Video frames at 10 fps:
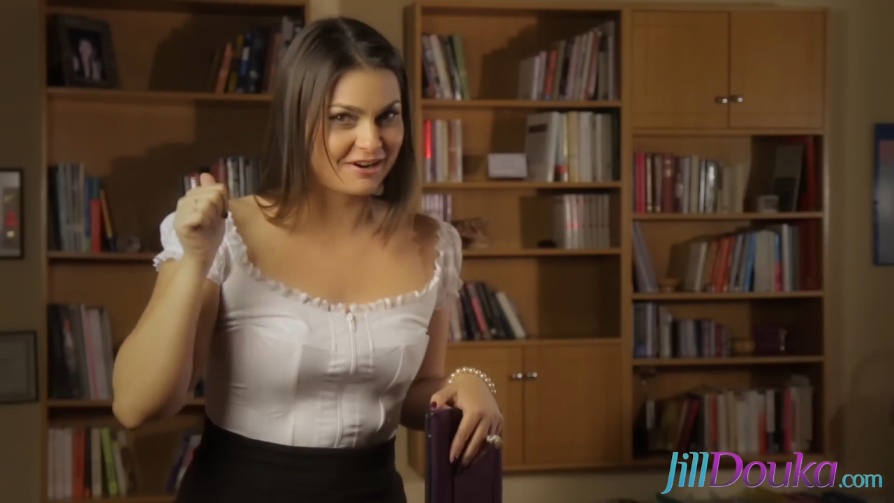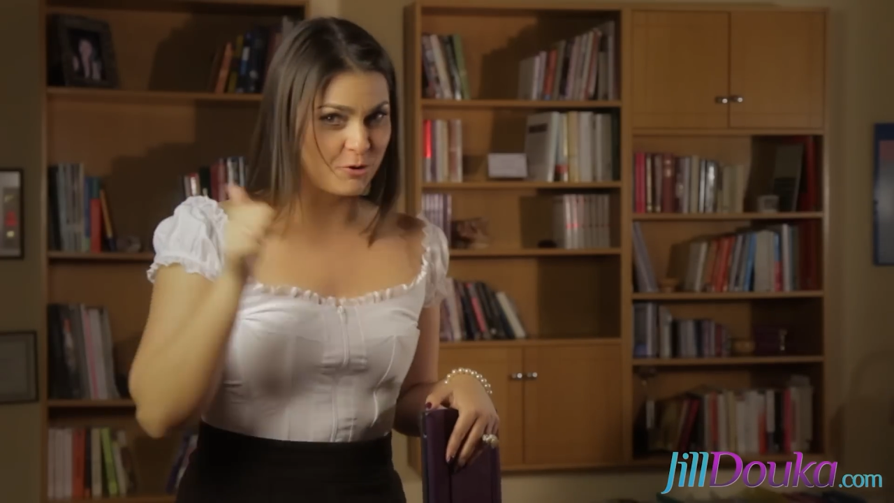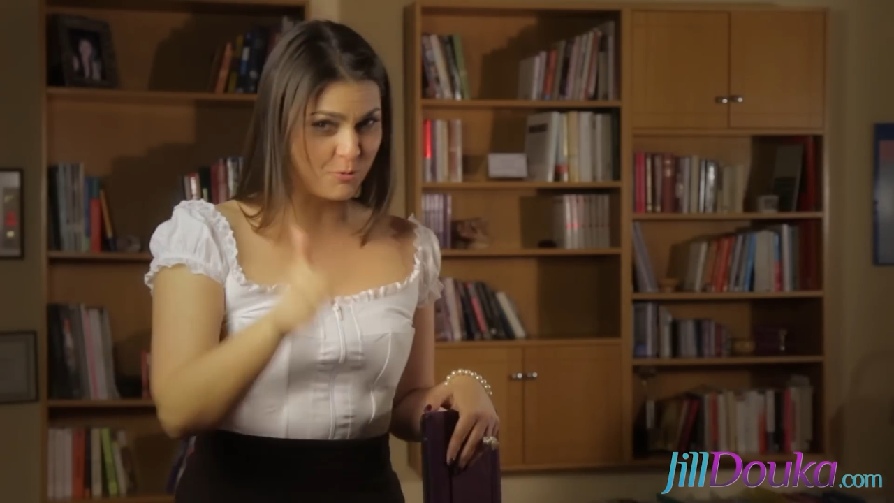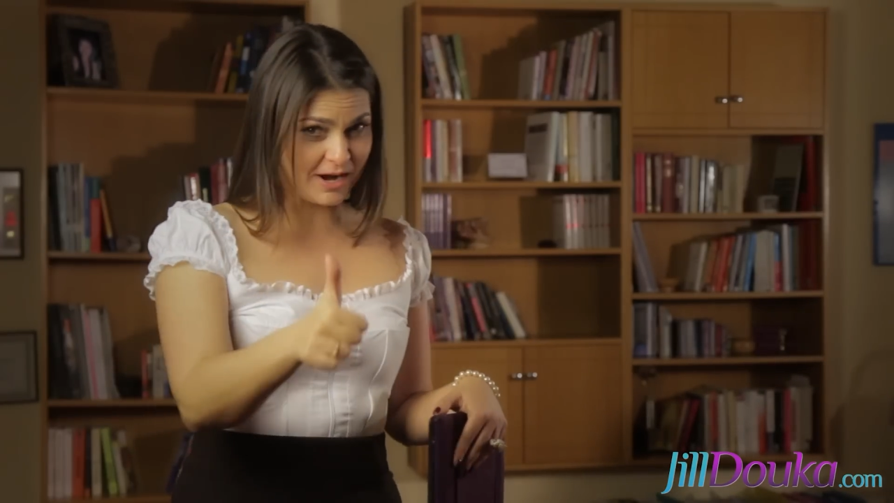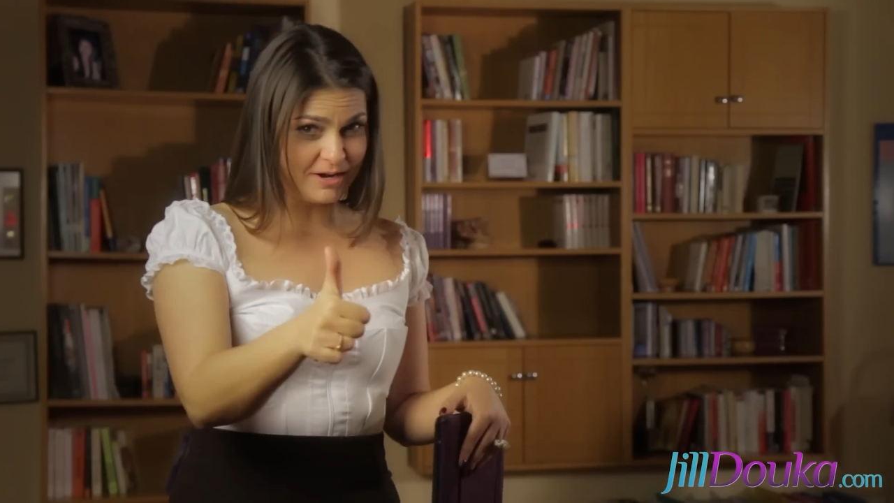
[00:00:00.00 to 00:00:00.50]

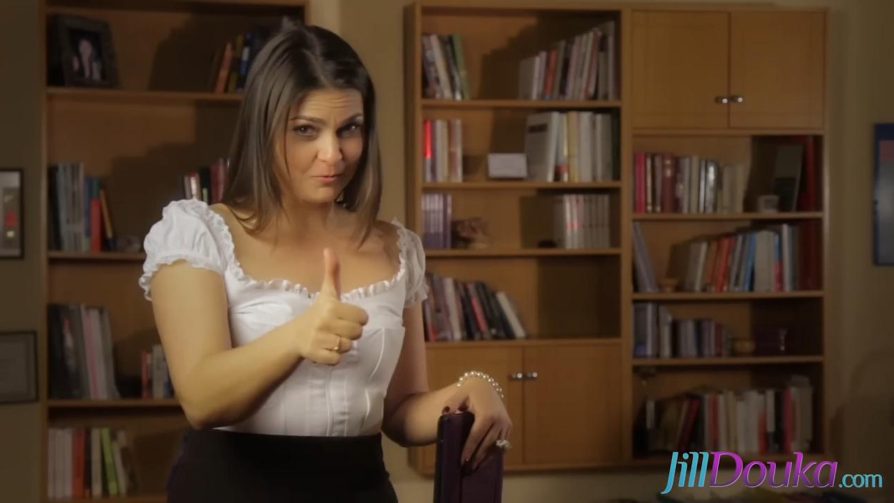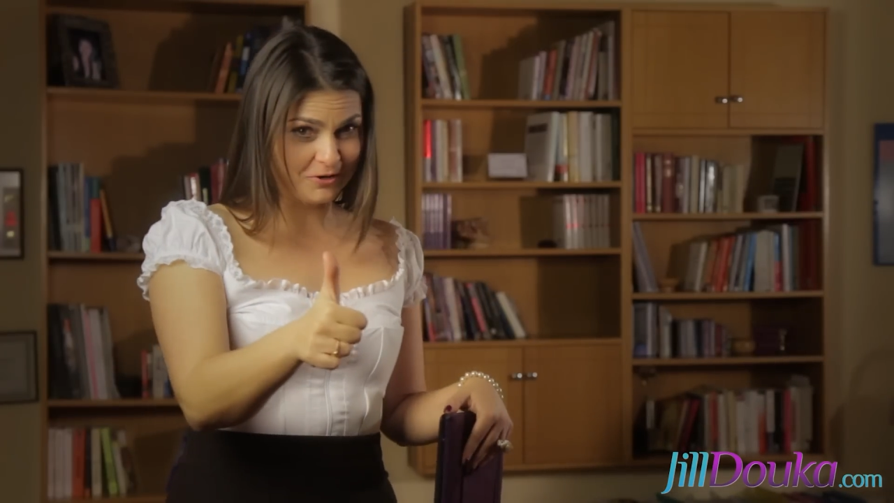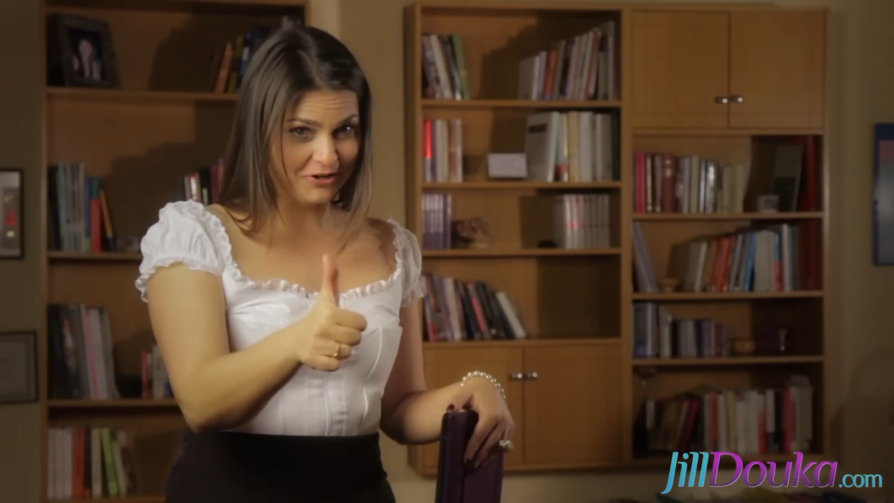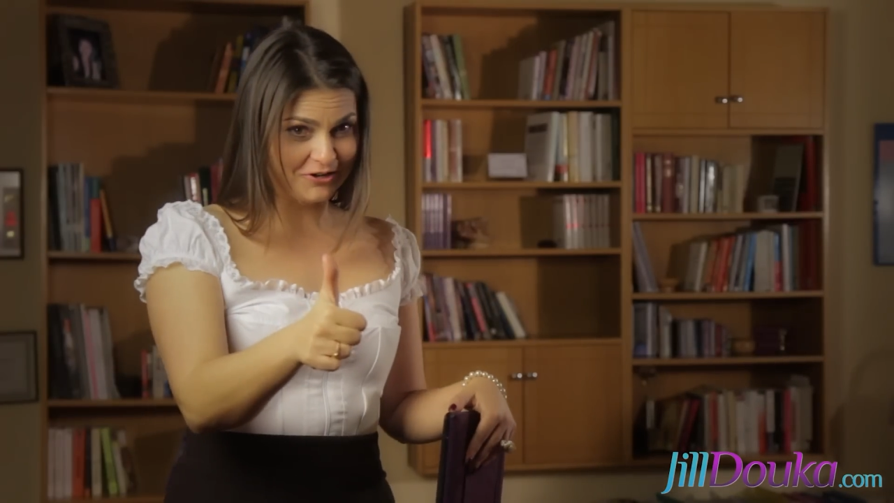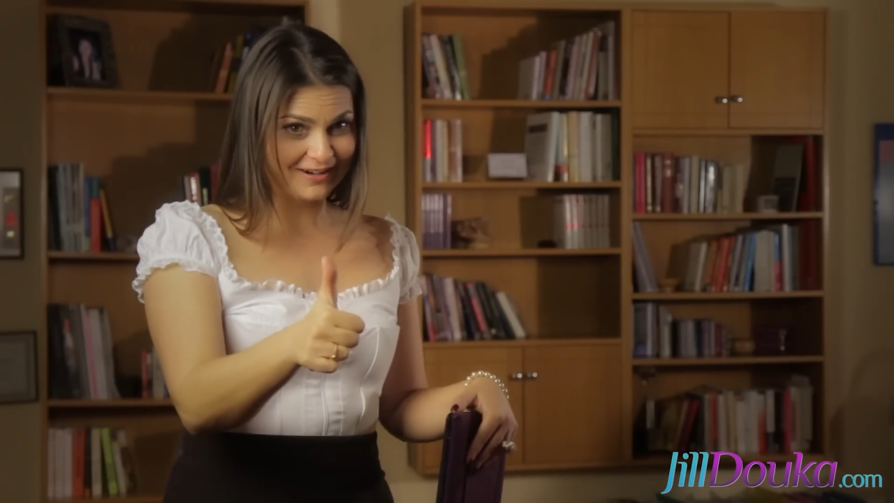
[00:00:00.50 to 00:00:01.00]
Great
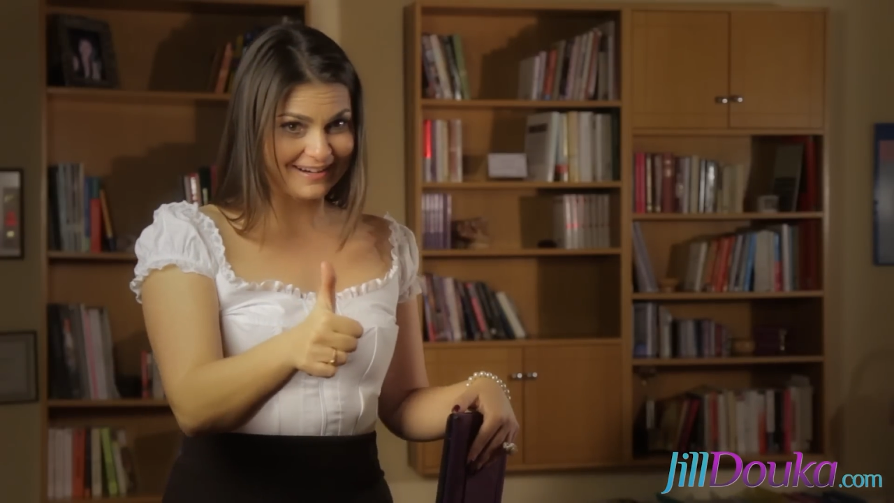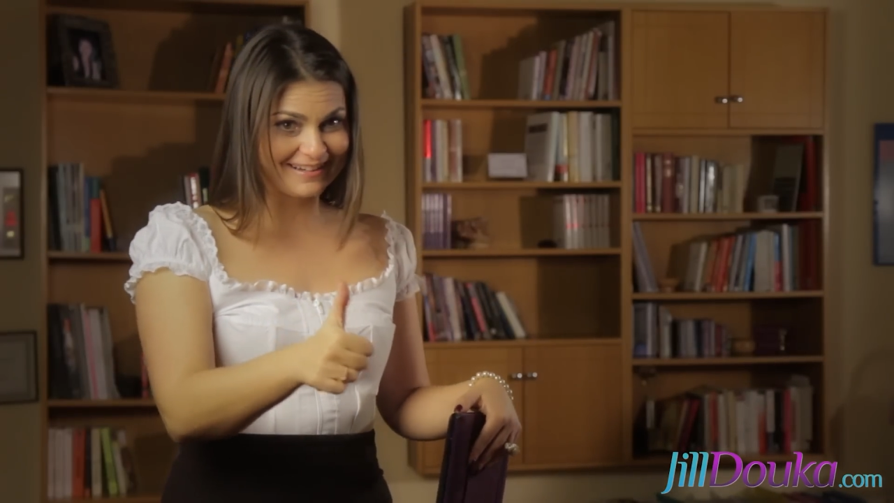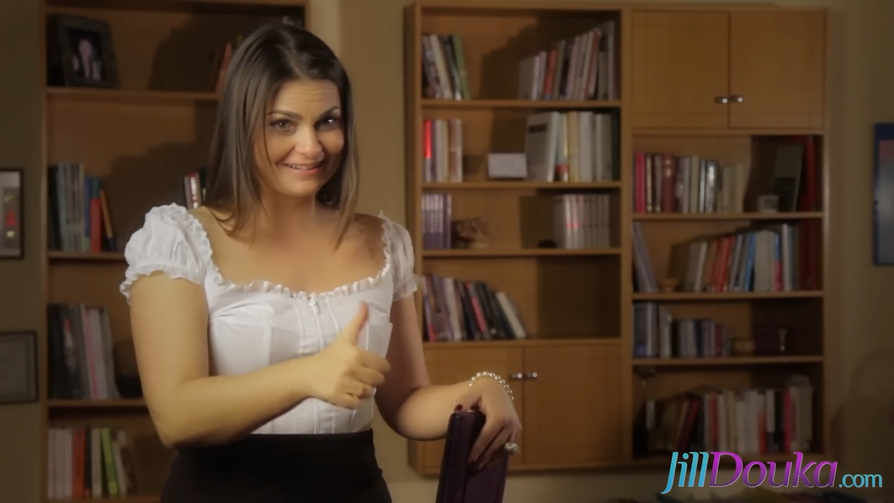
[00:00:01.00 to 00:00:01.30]
work!